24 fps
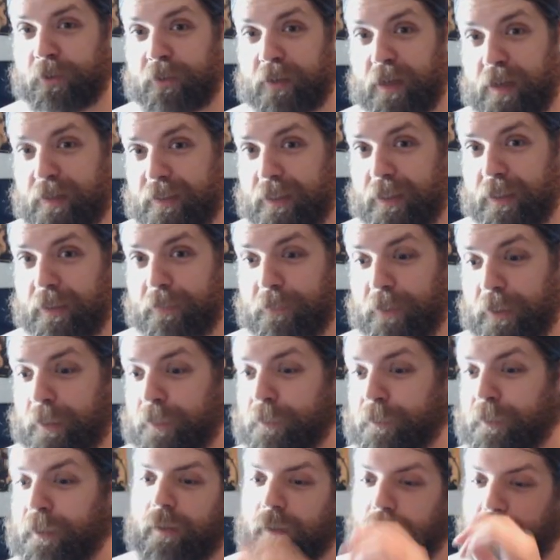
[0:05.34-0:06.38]
deck tech video.
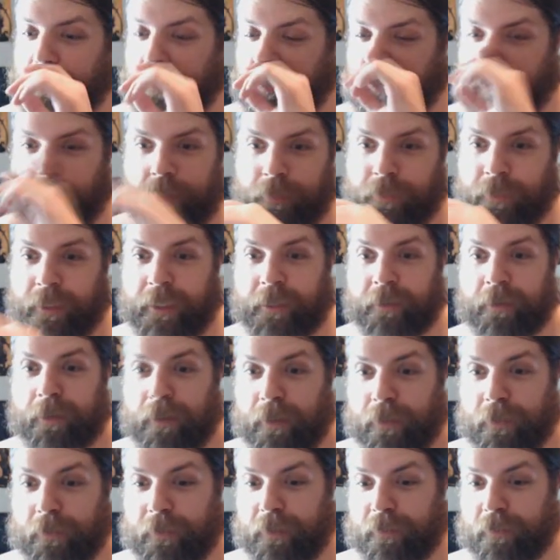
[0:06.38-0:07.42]
As you can see by the
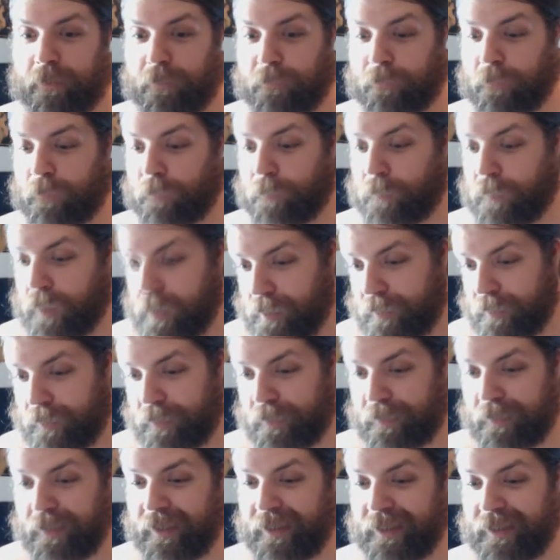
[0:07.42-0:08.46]
title, this is for
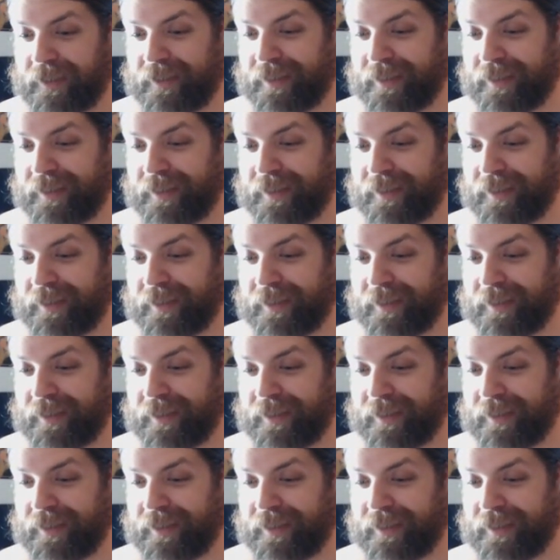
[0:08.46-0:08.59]
Modern.